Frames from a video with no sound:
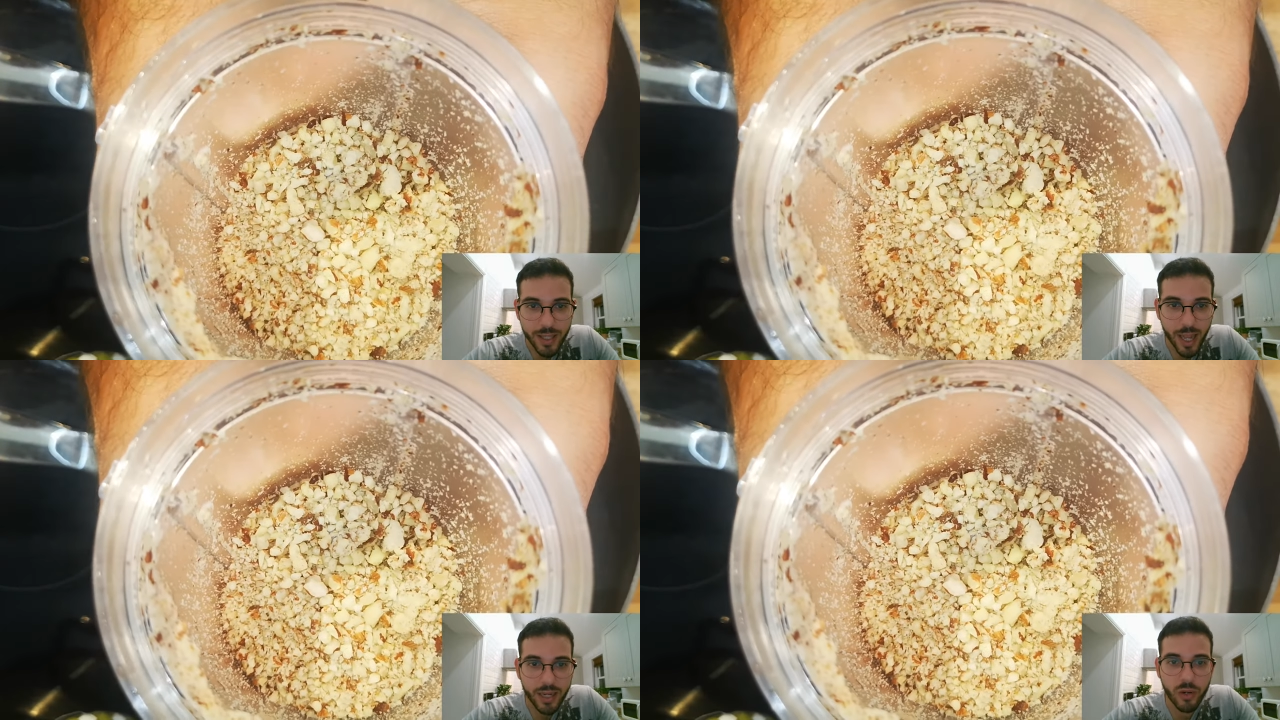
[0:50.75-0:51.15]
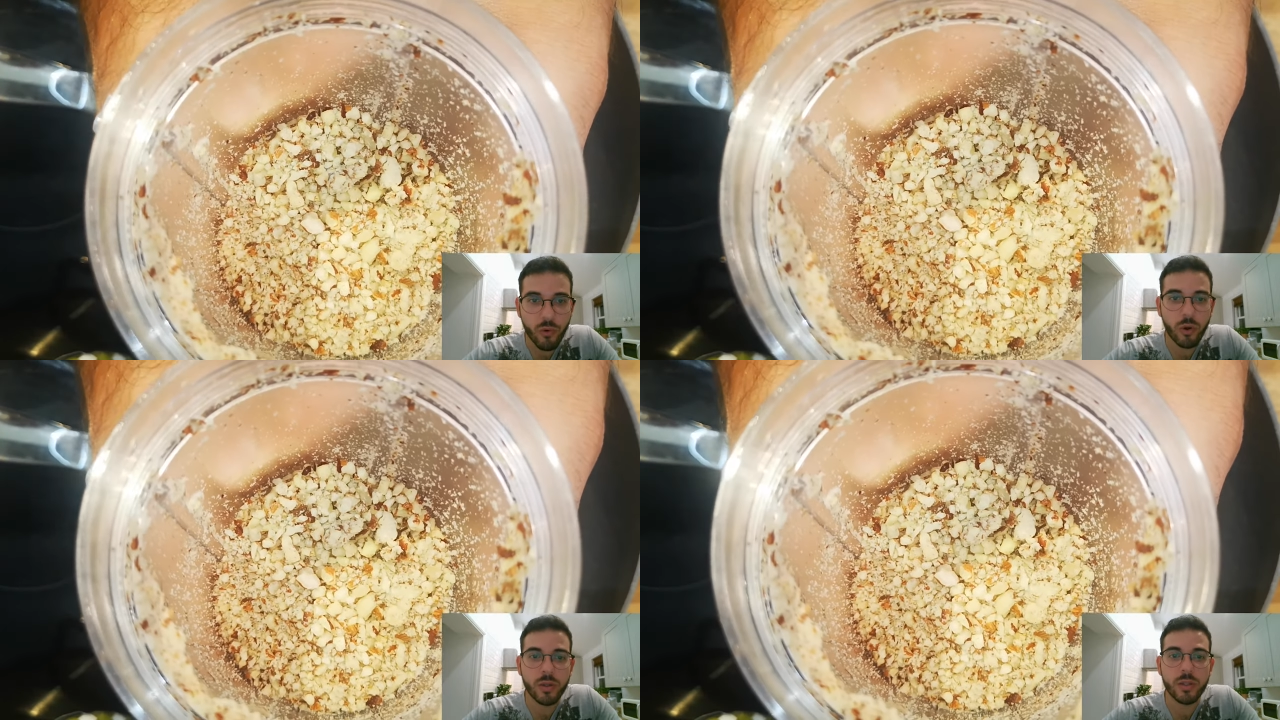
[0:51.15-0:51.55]
tiny
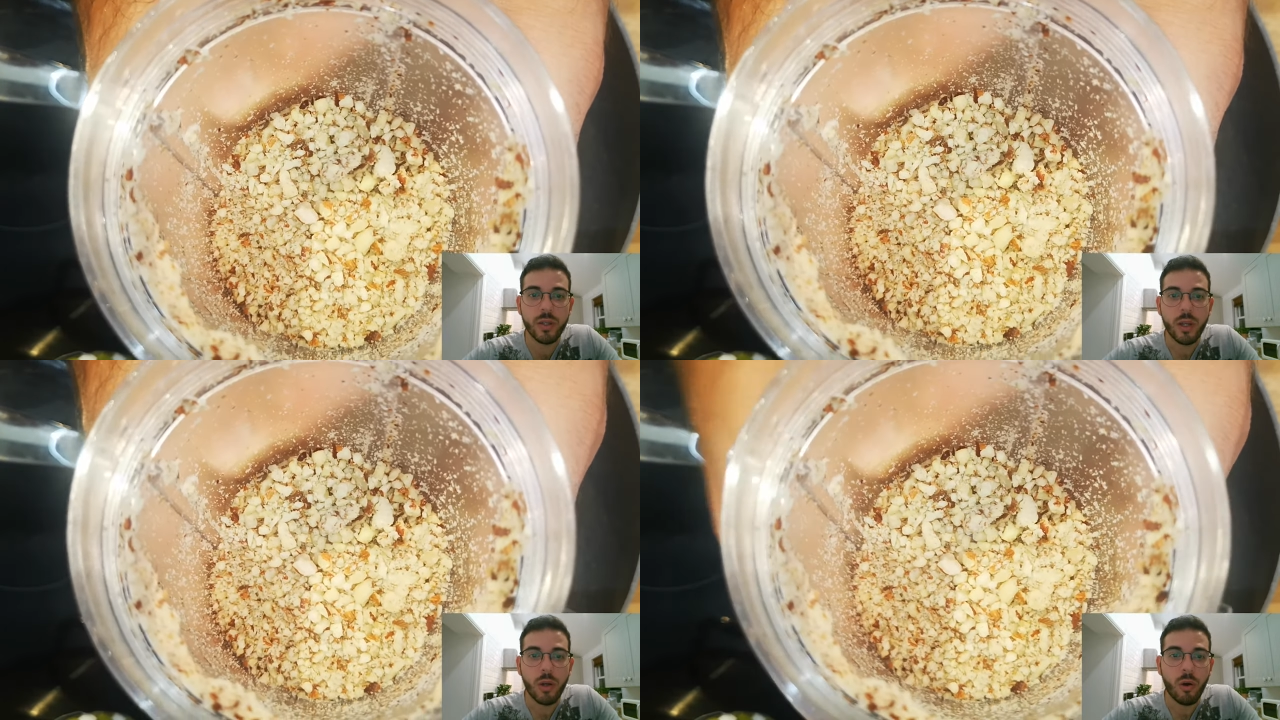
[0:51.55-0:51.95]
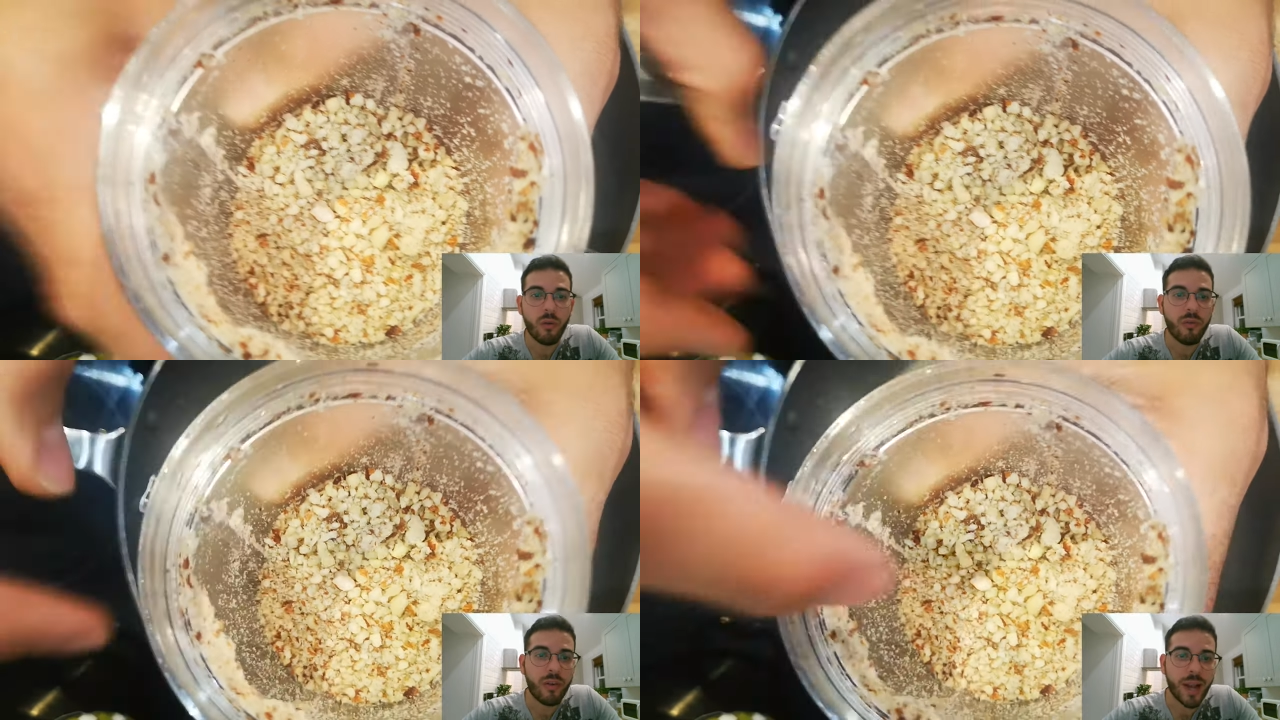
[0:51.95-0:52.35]
rocks
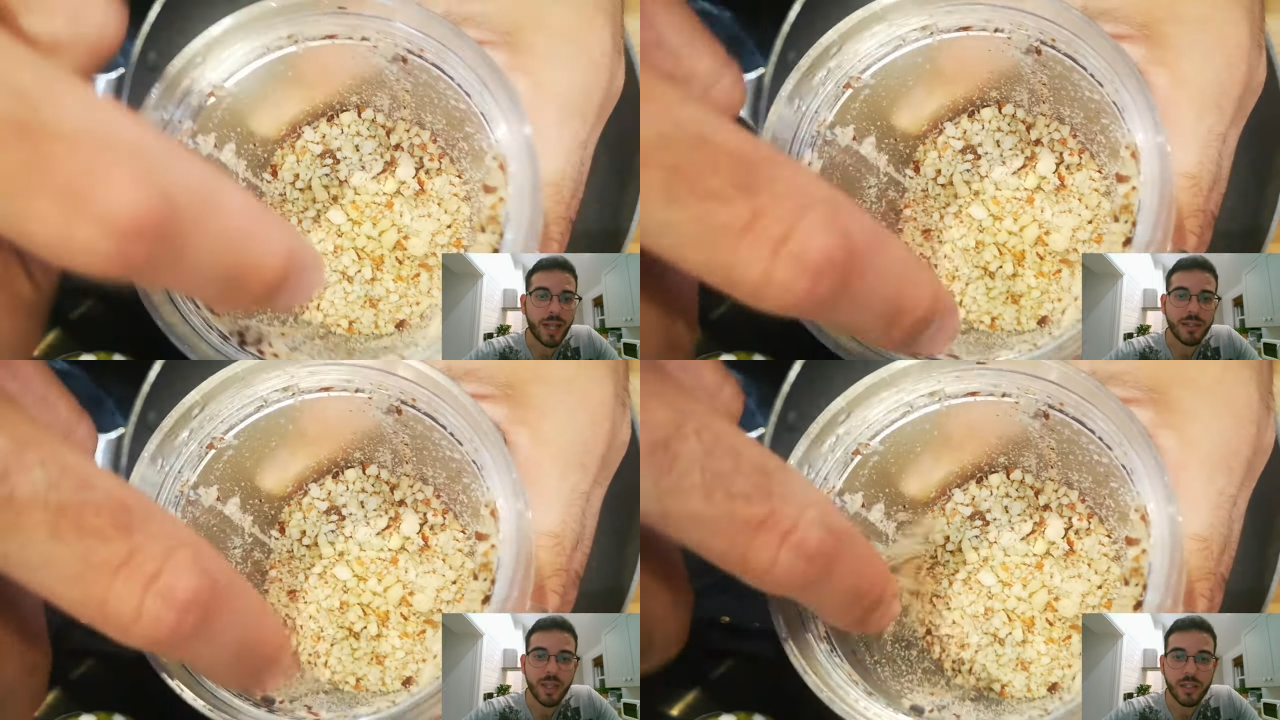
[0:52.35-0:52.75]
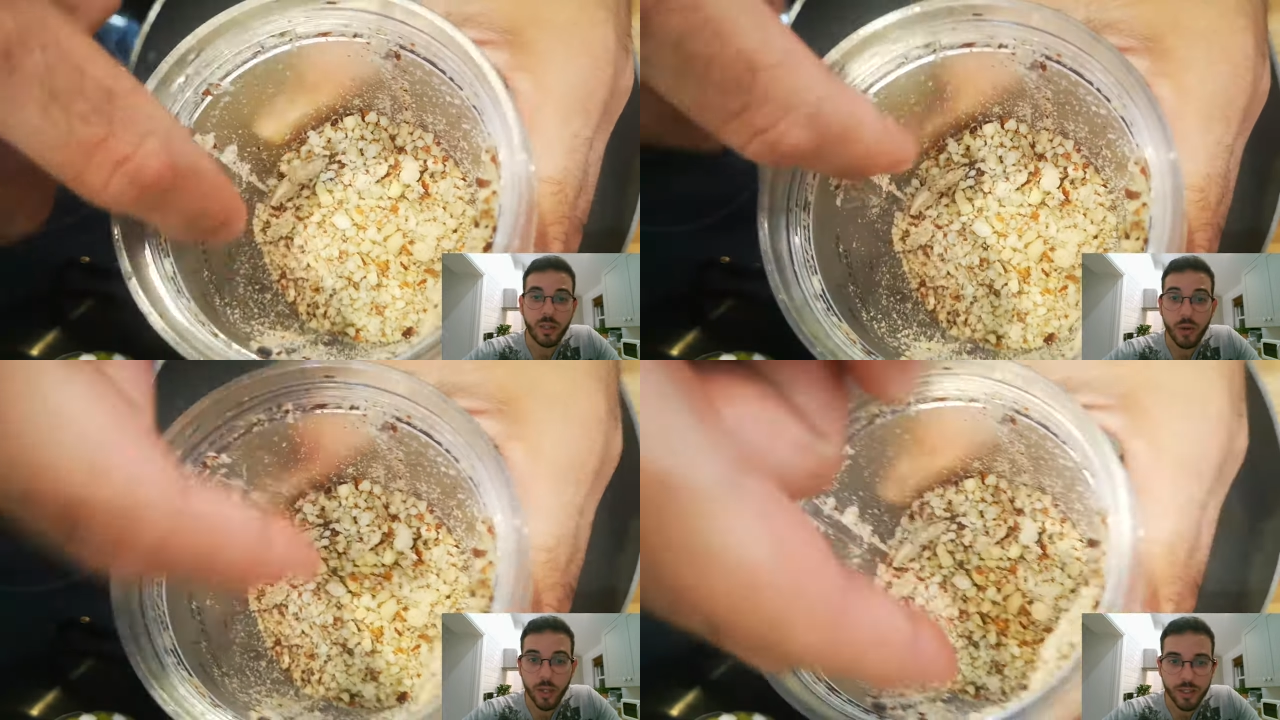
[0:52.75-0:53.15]
of nuts, as
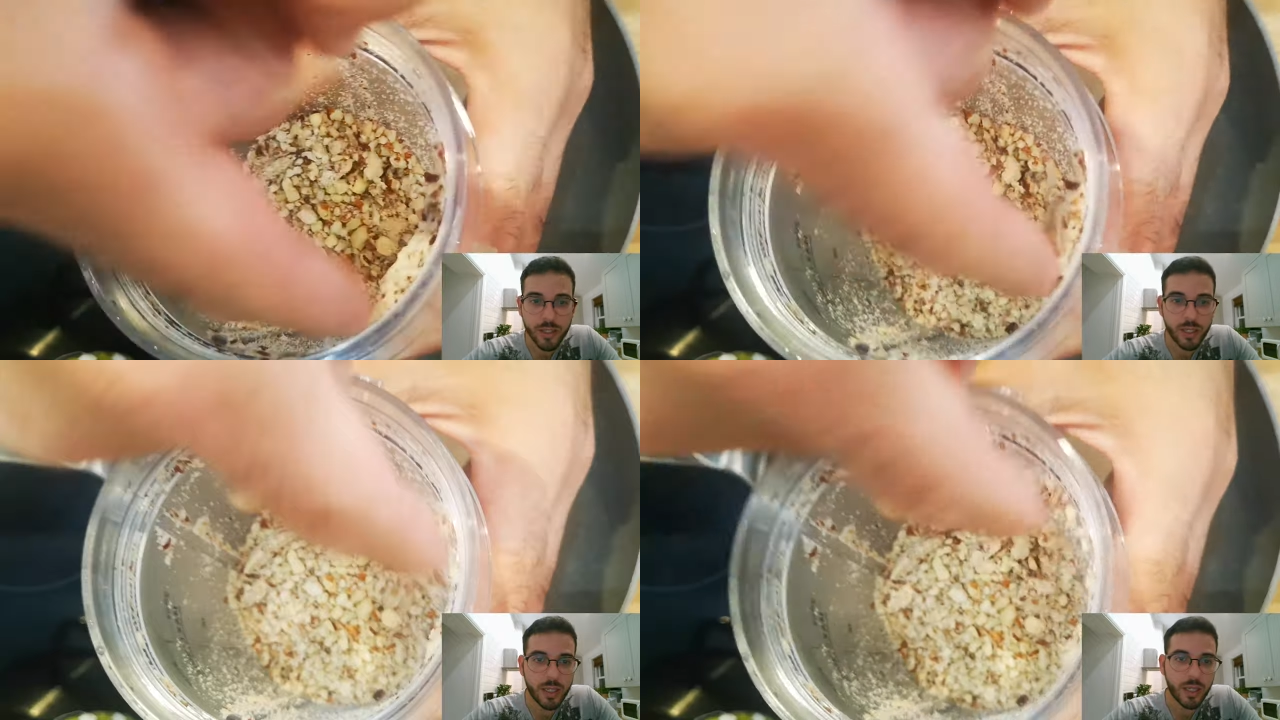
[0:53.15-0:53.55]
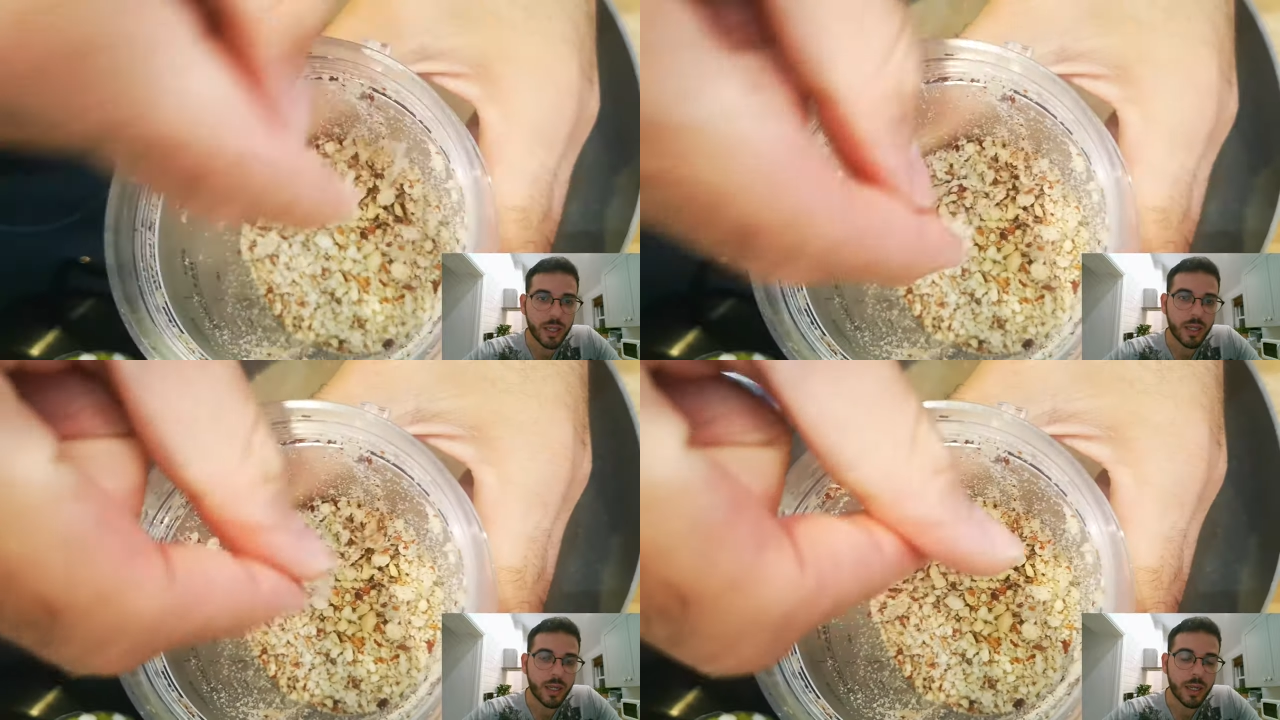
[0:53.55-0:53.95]
you can see
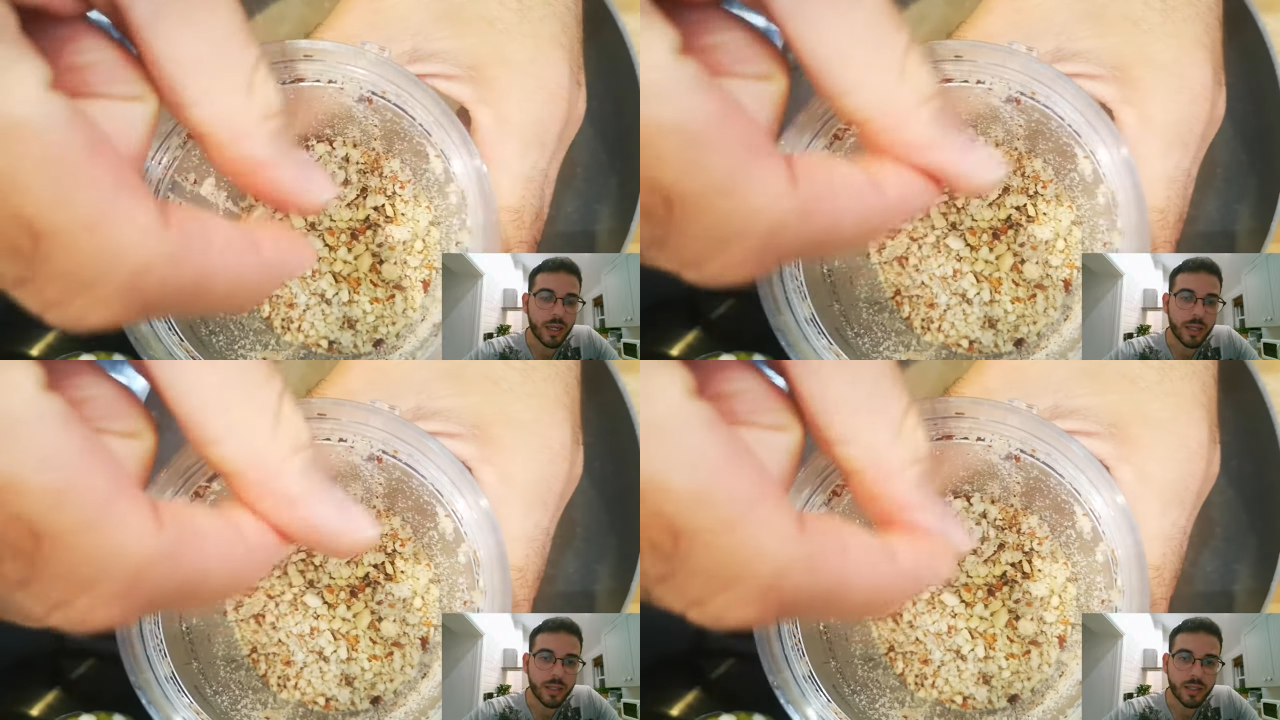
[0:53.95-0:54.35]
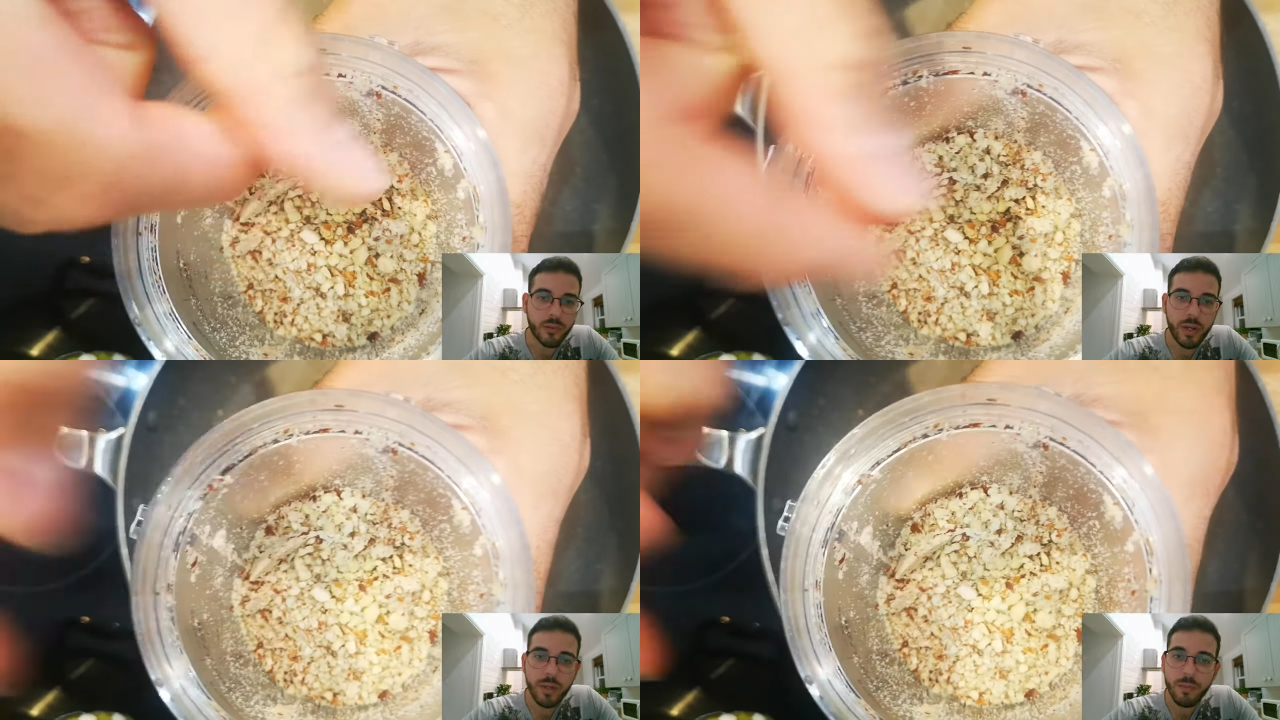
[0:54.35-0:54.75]
in the
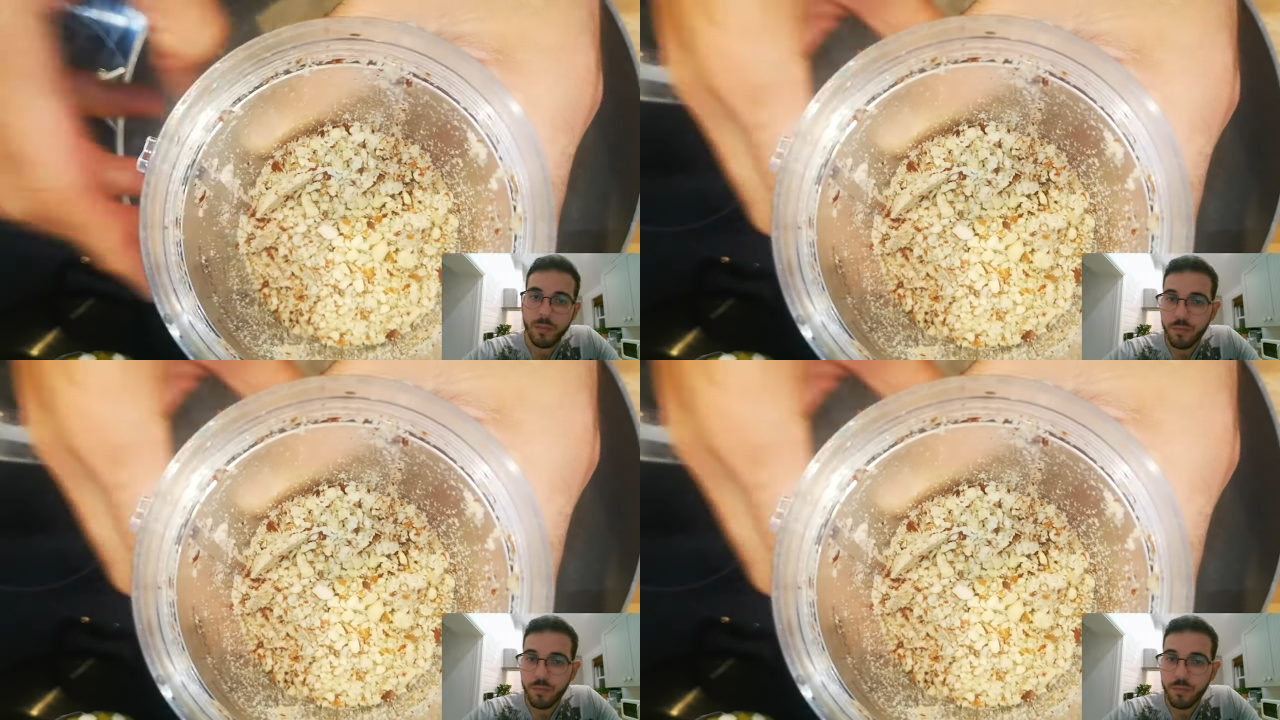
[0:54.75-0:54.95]
screen.